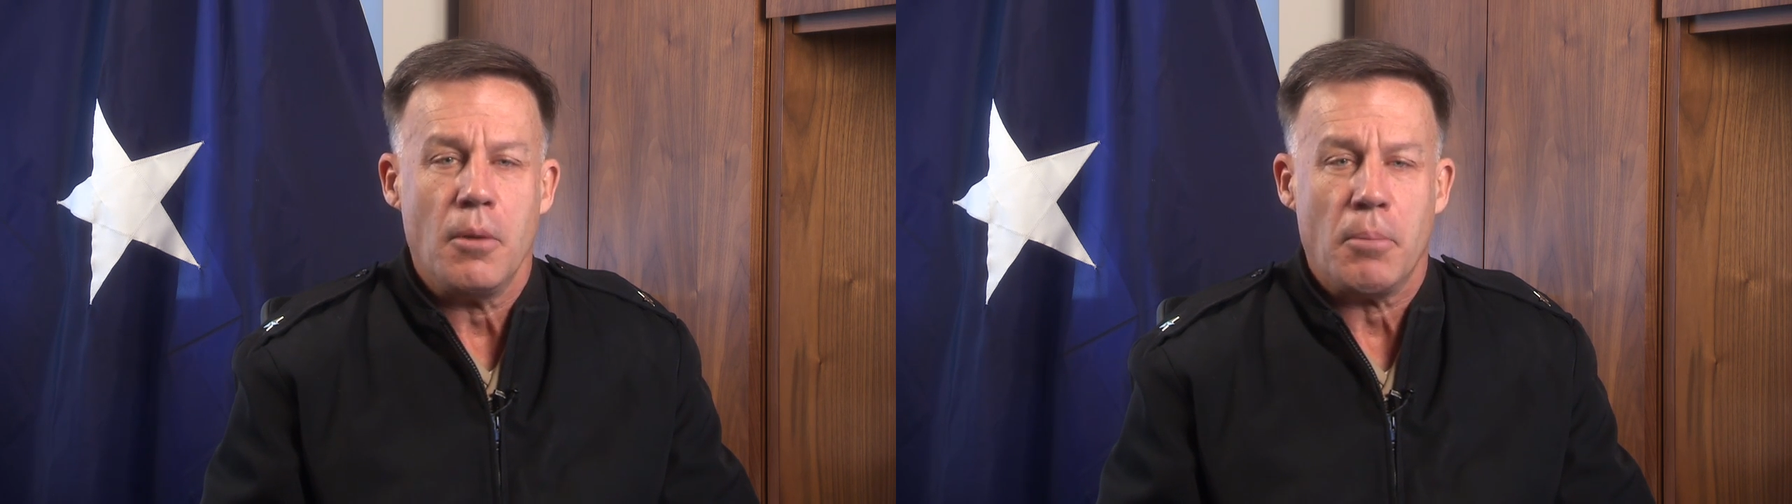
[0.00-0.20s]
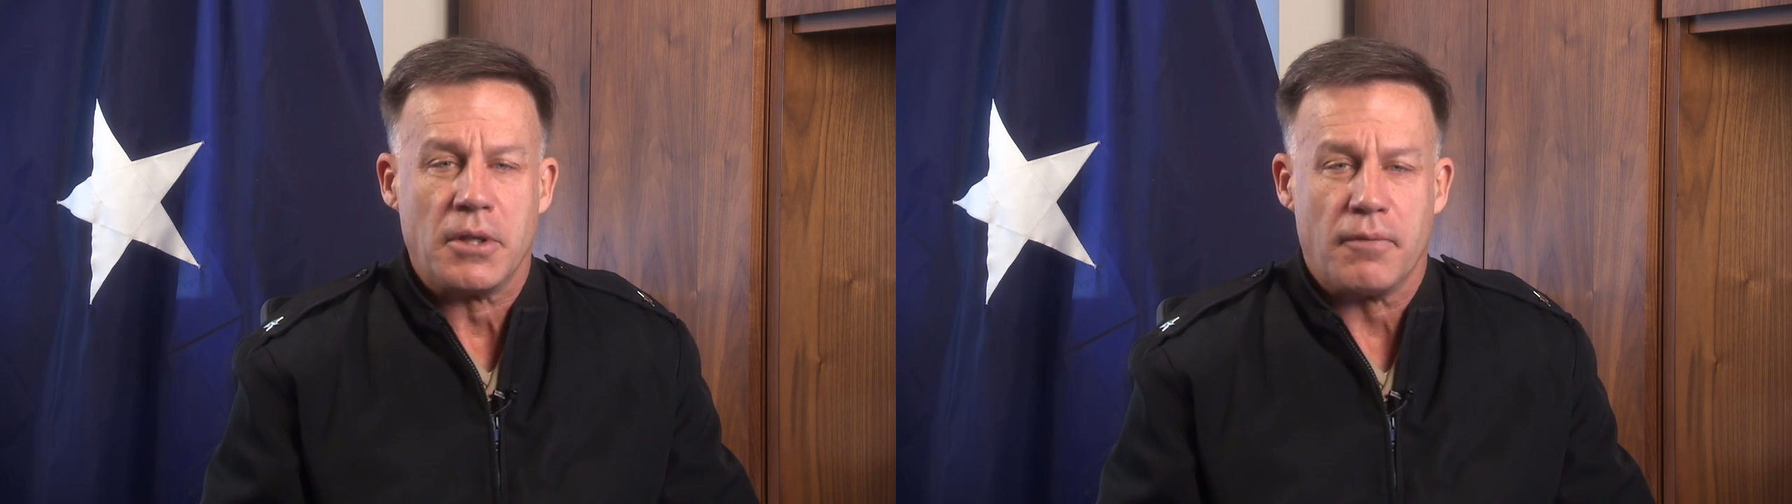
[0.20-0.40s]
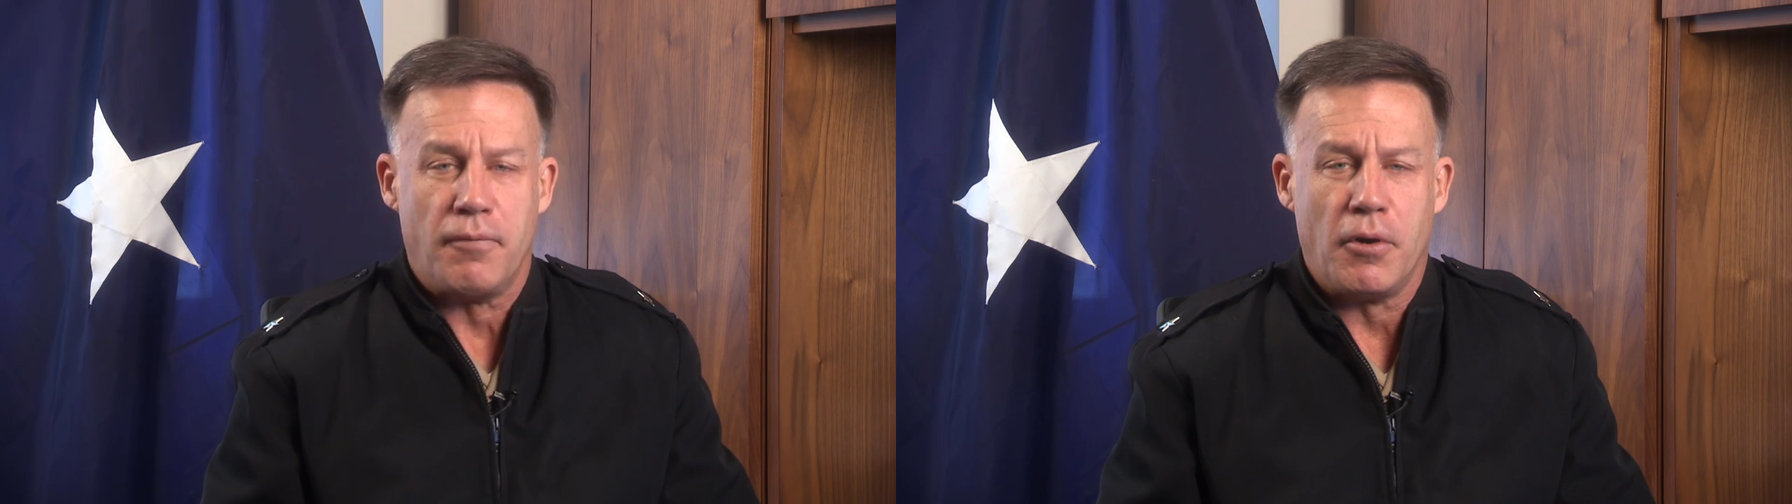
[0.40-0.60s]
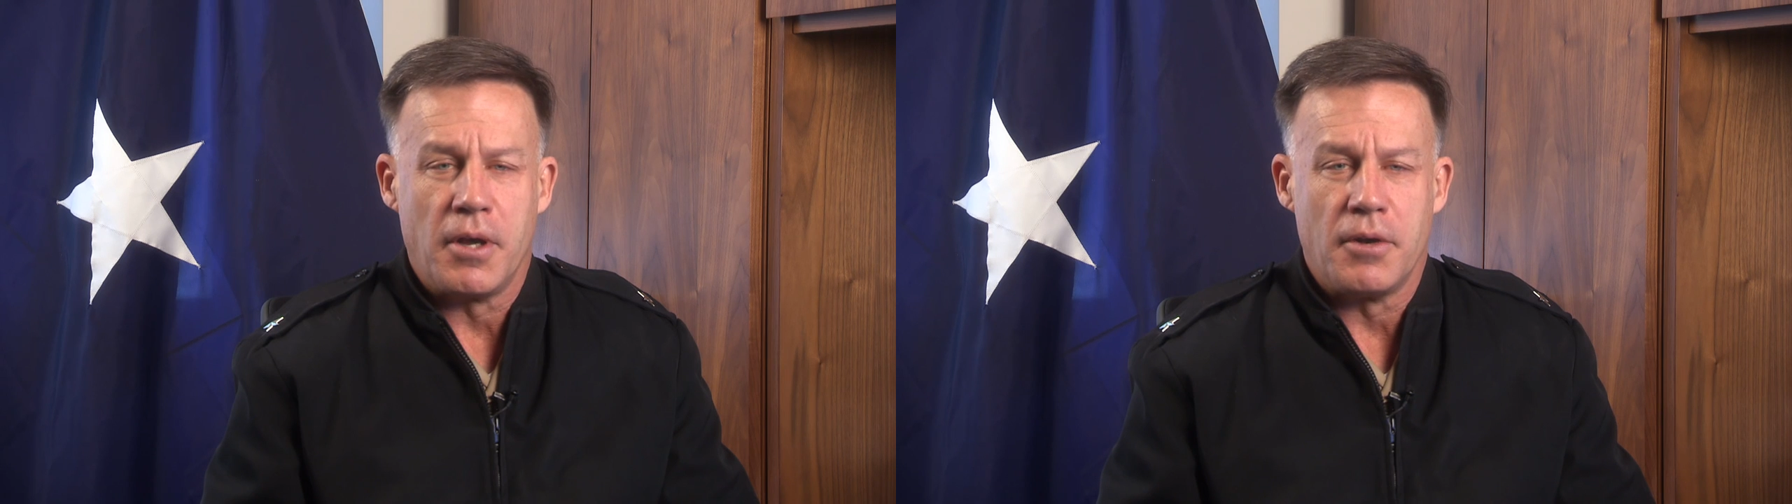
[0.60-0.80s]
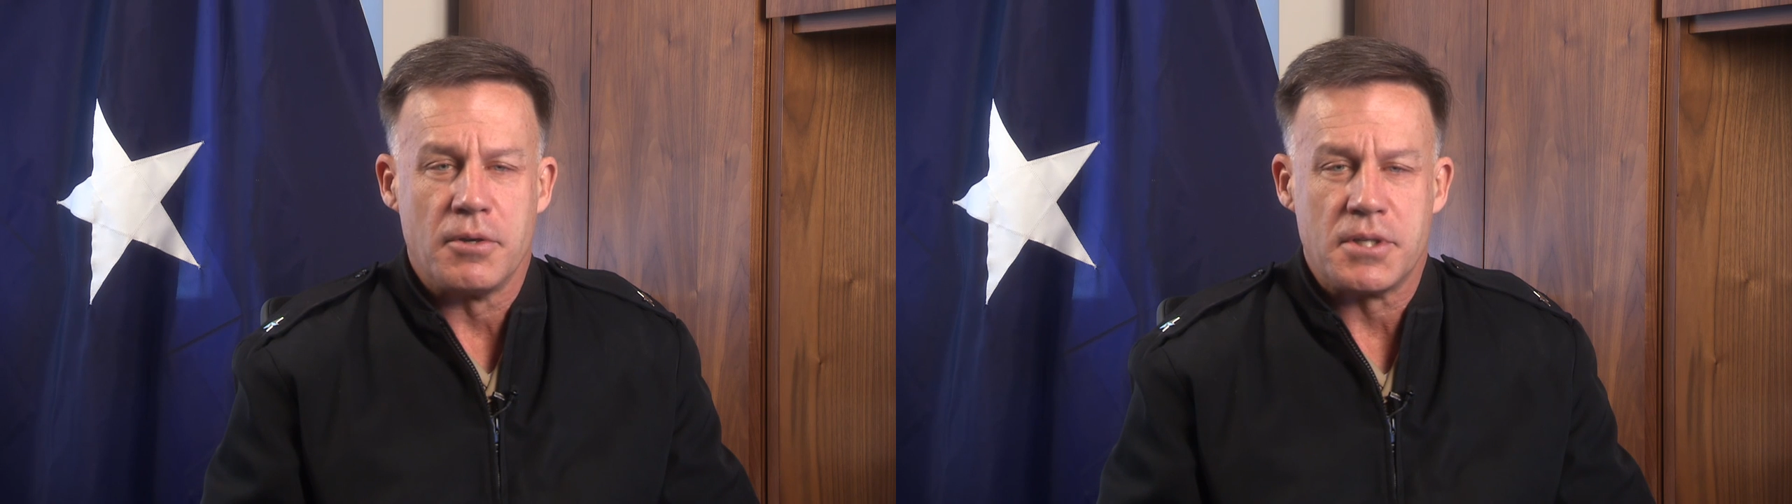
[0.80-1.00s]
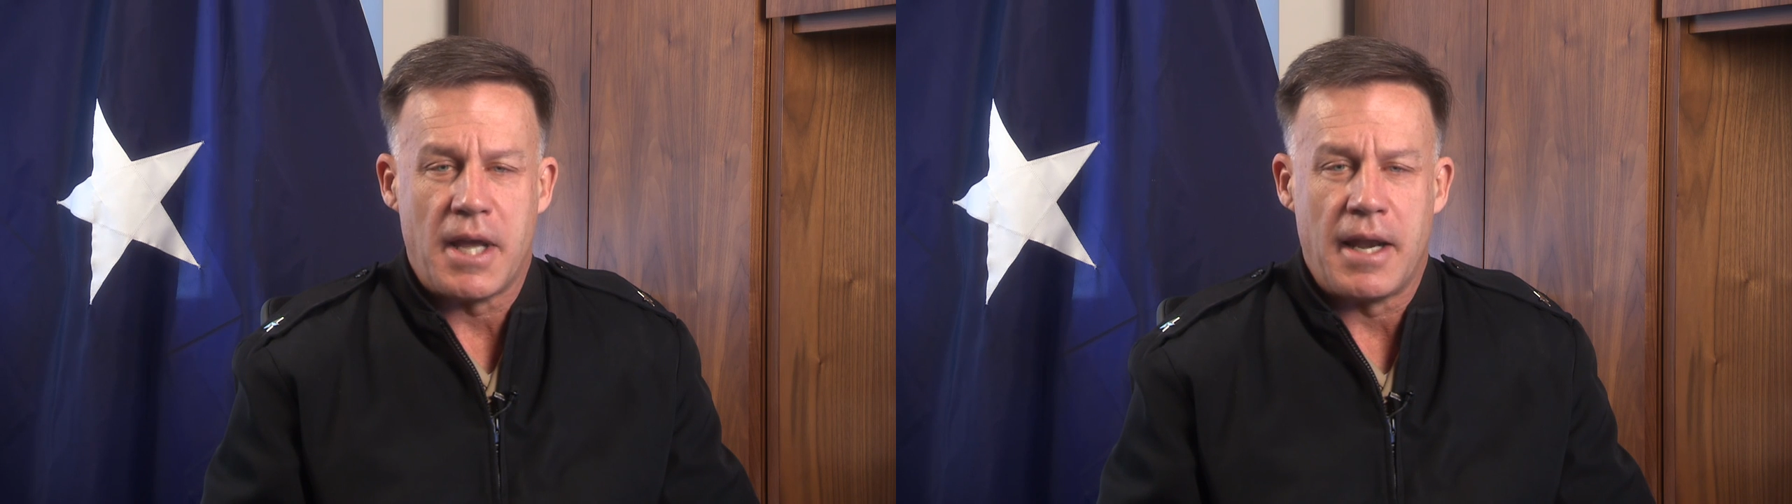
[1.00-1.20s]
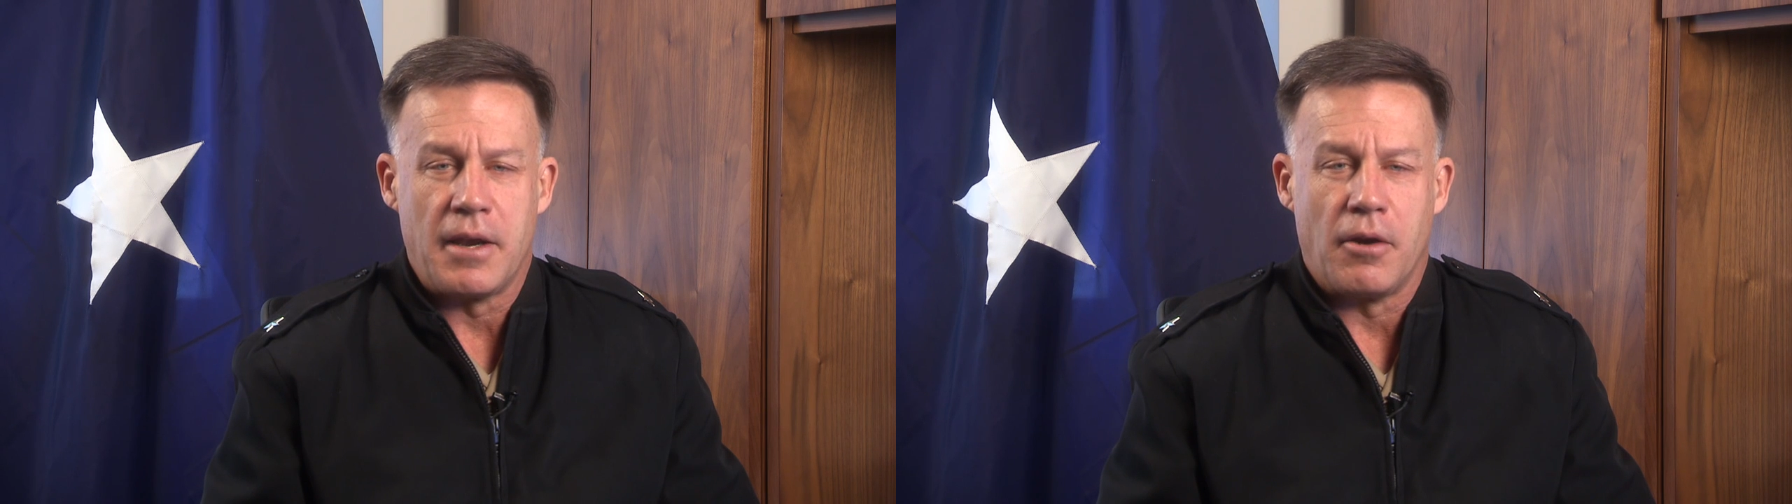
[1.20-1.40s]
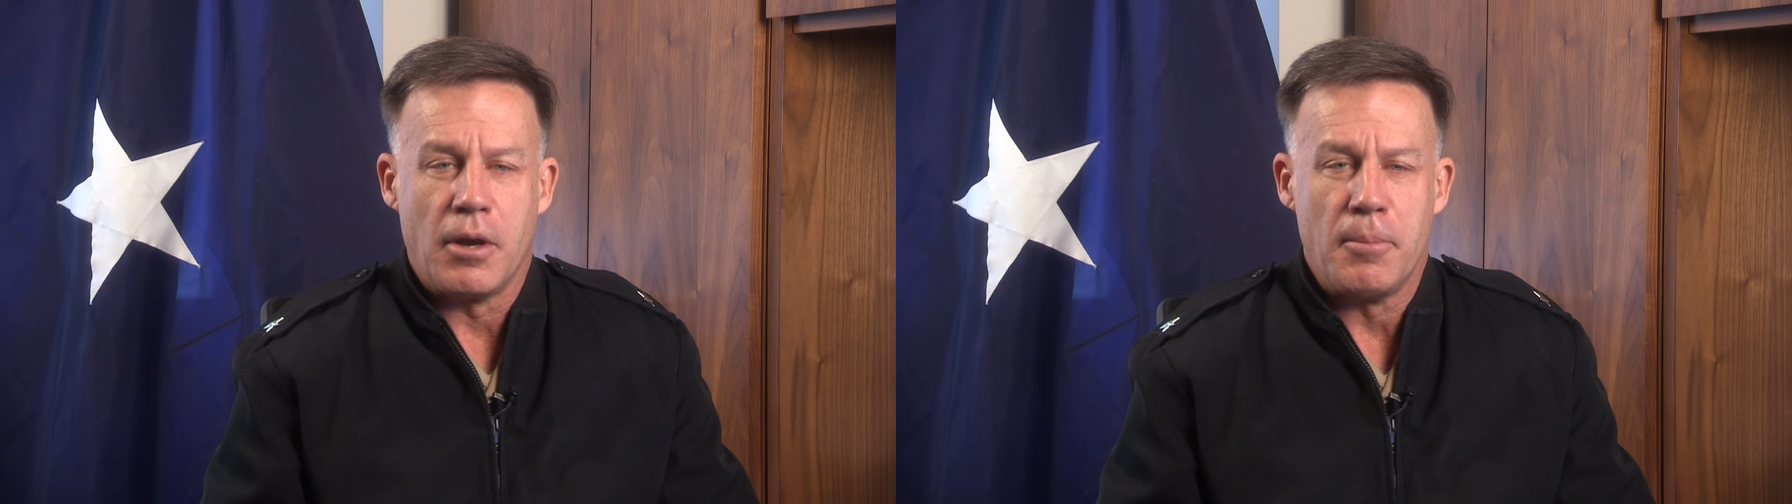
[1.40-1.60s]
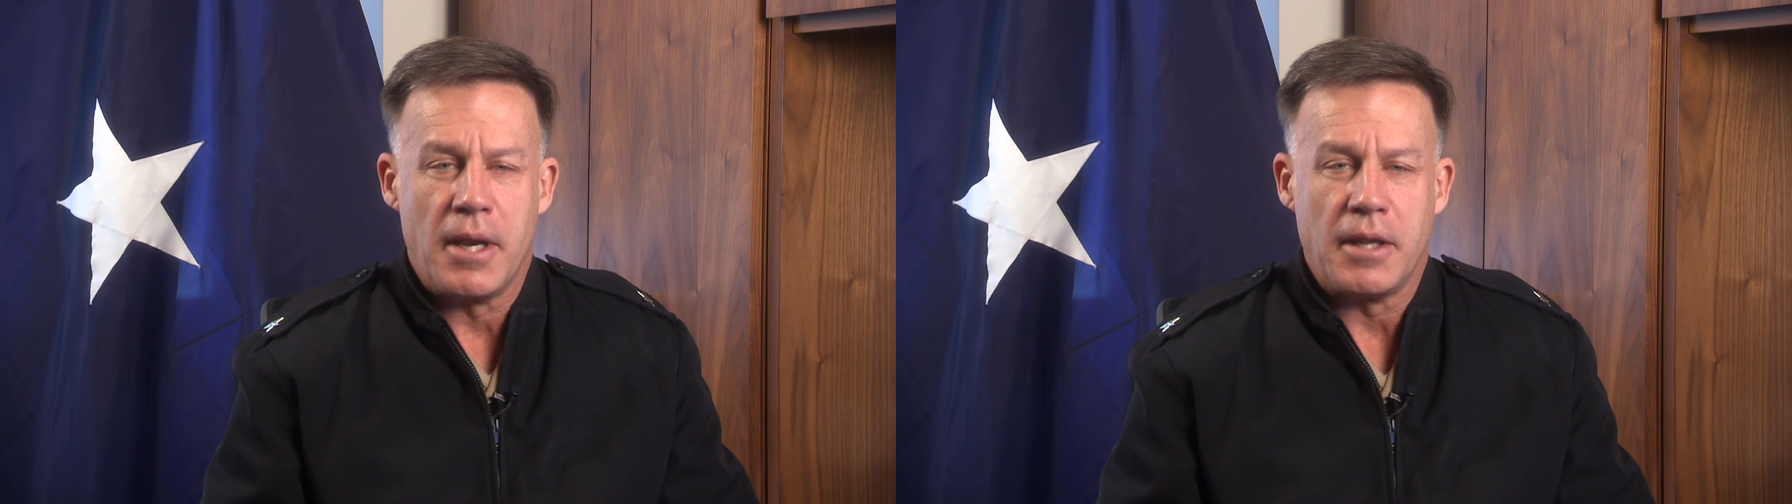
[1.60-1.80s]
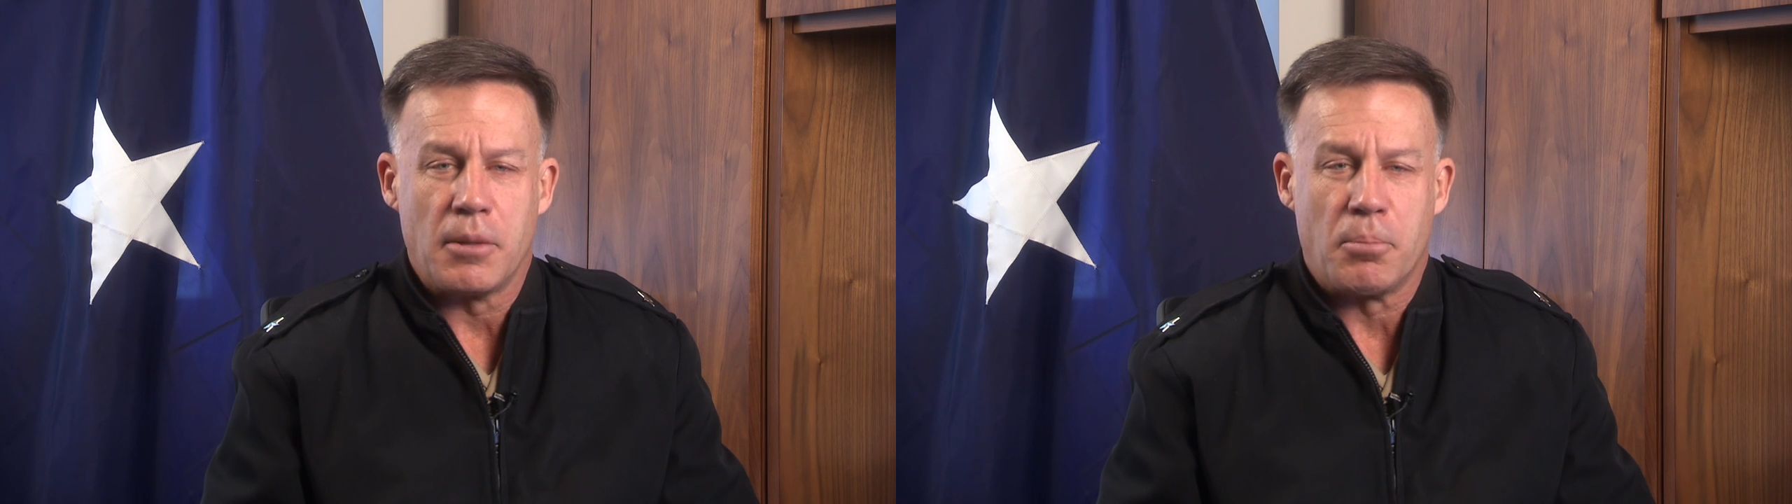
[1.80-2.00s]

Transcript: But to fully understand and eliminate the